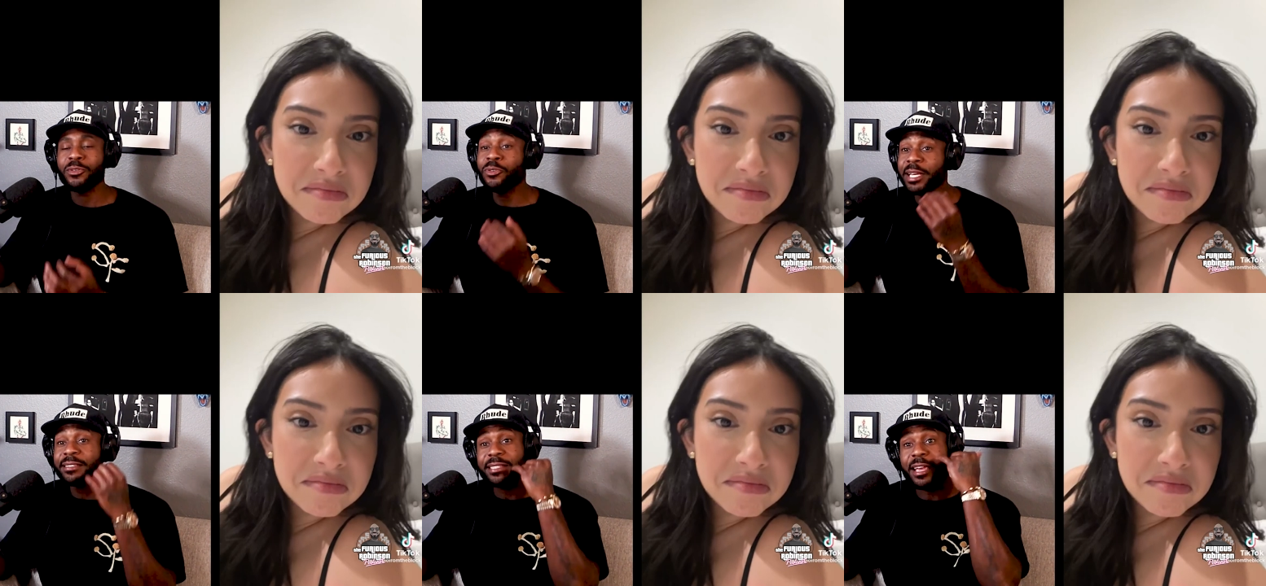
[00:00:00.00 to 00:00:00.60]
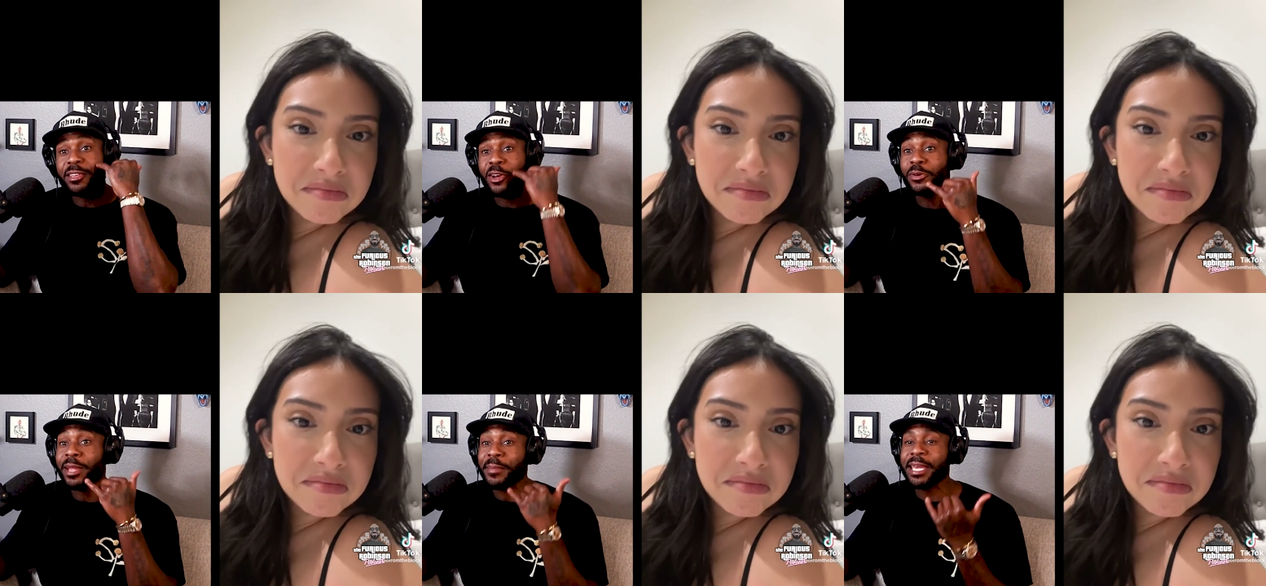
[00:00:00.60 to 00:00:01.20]
Speaker 1: You didn't say,
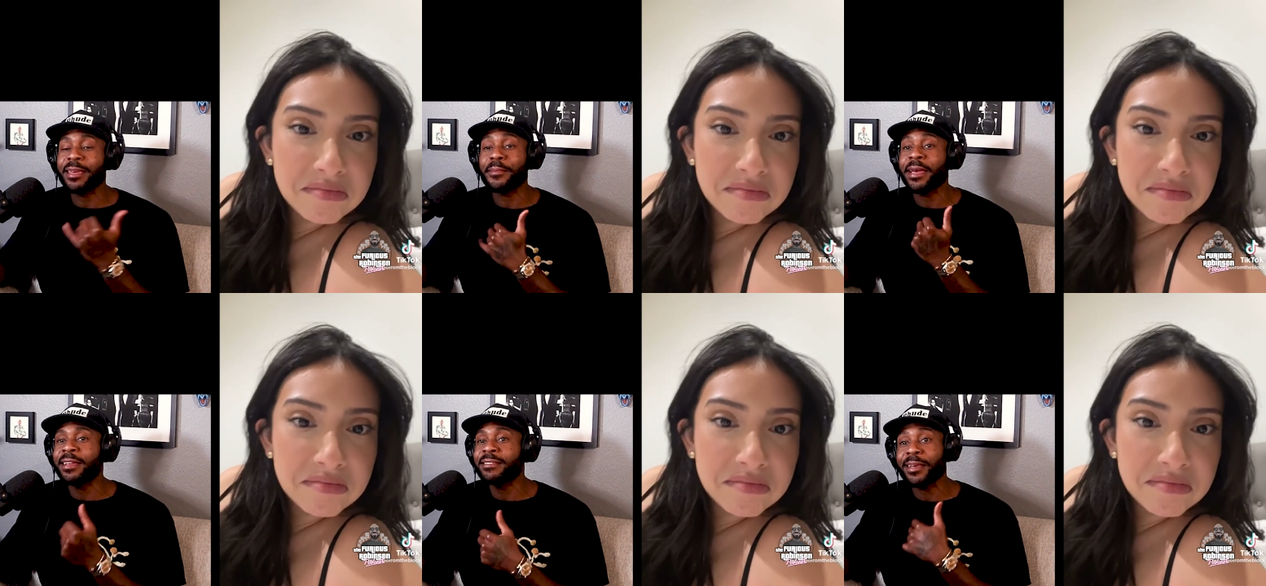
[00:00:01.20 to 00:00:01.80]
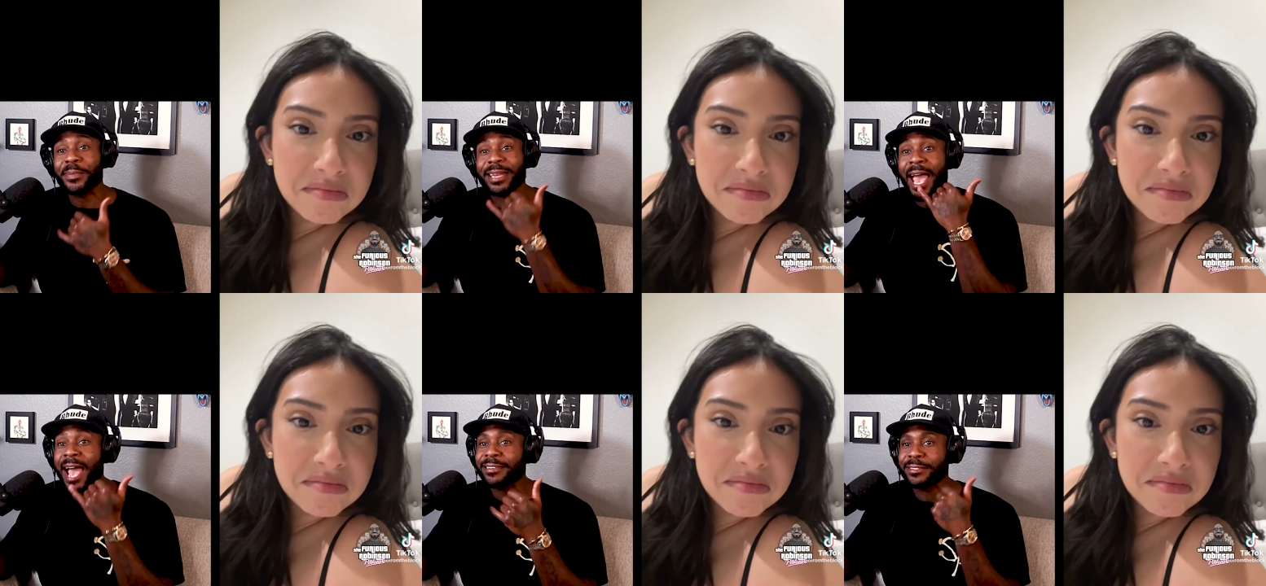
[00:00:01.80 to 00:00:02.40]
yo, let me hit man's up and
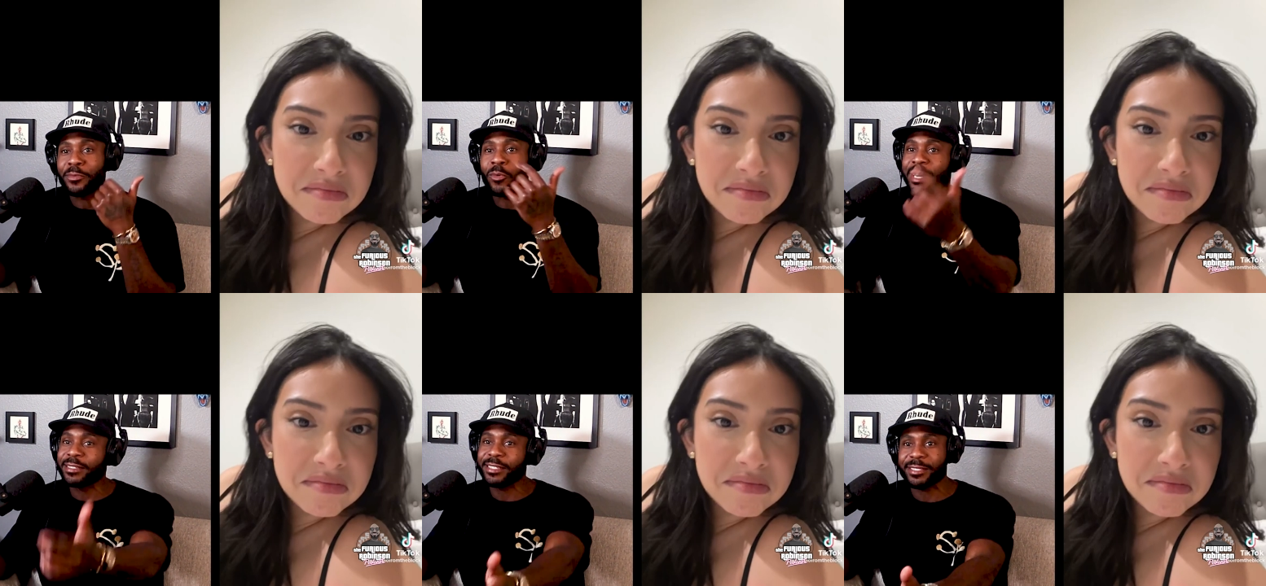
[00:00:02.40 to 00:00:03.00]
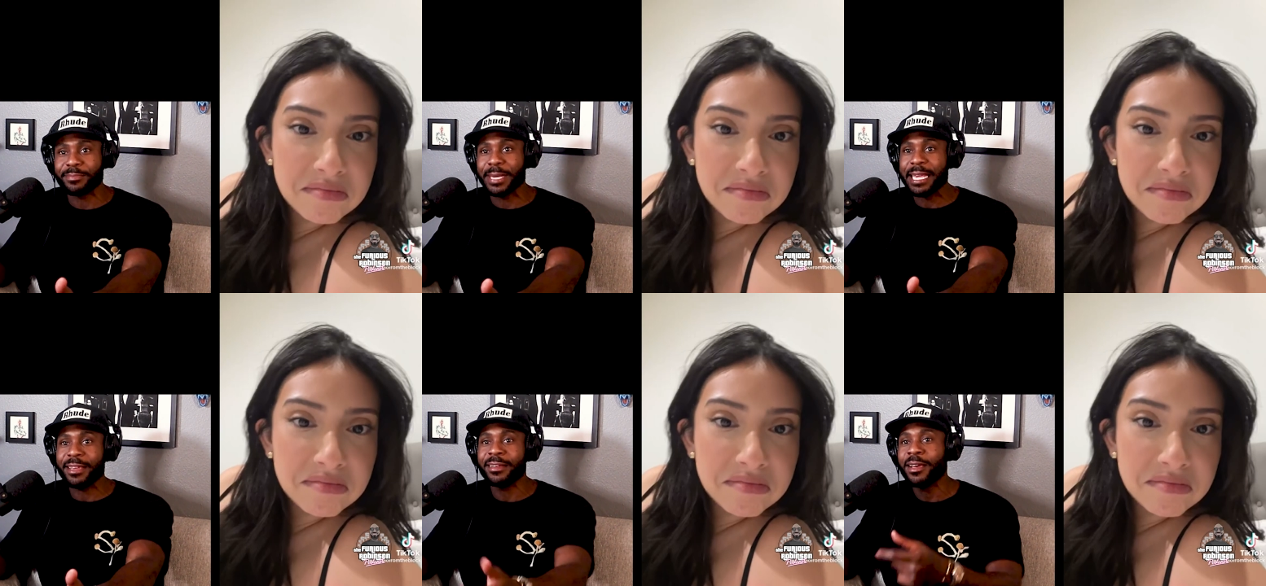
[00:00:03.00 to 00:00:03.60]
ask him, what does this
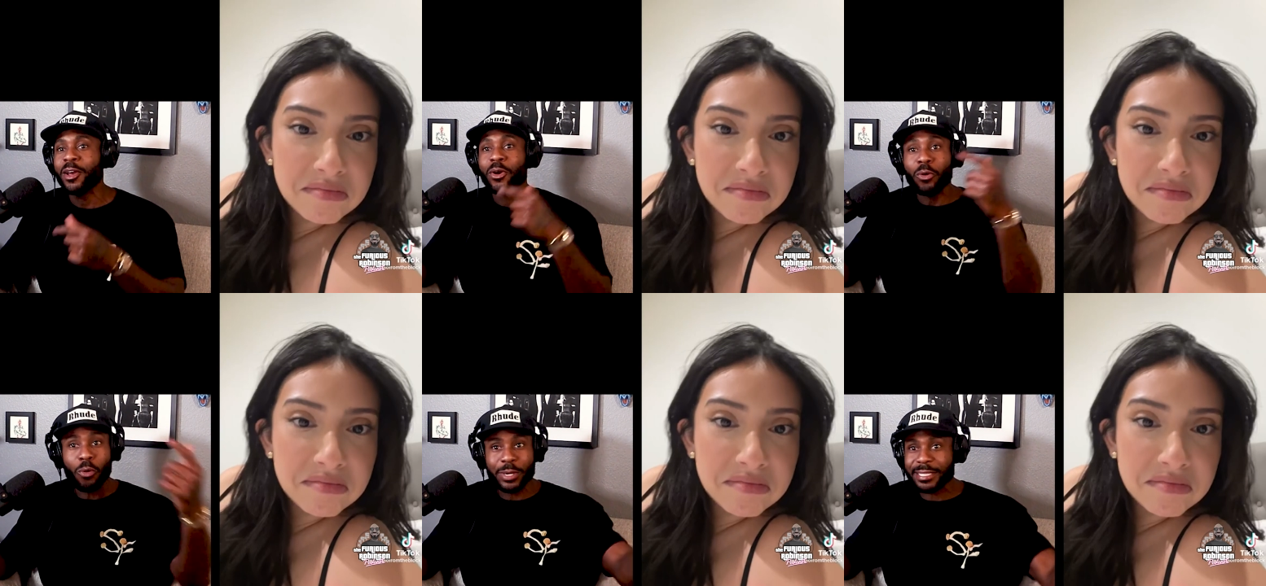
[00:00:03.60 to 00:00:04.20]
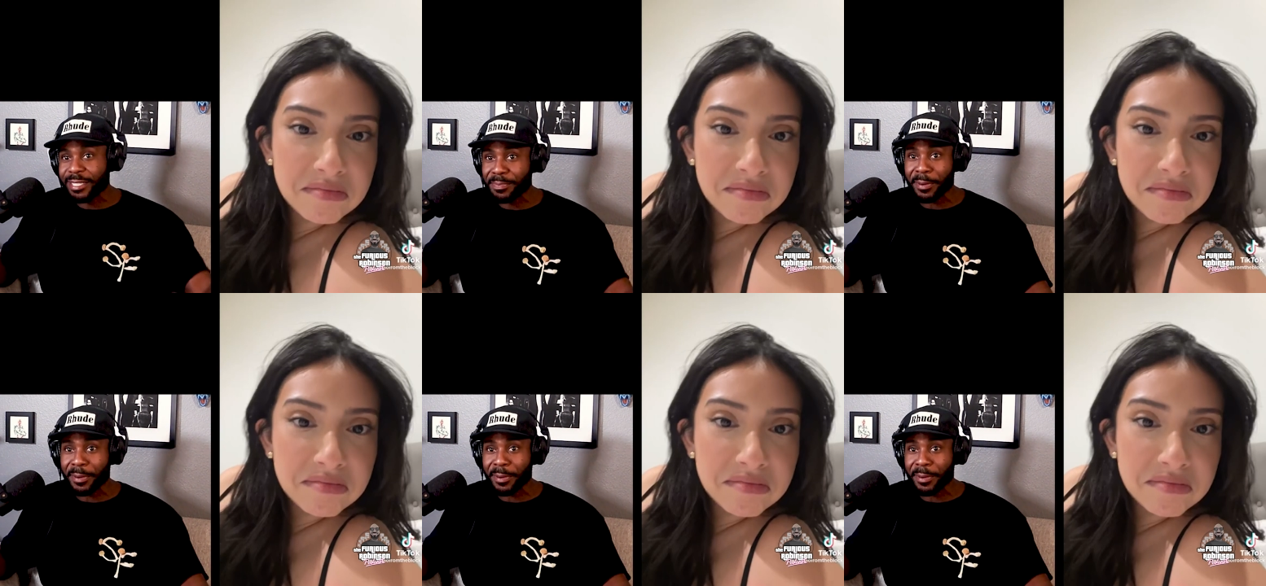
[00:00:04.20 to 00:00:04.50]
mean? Who is this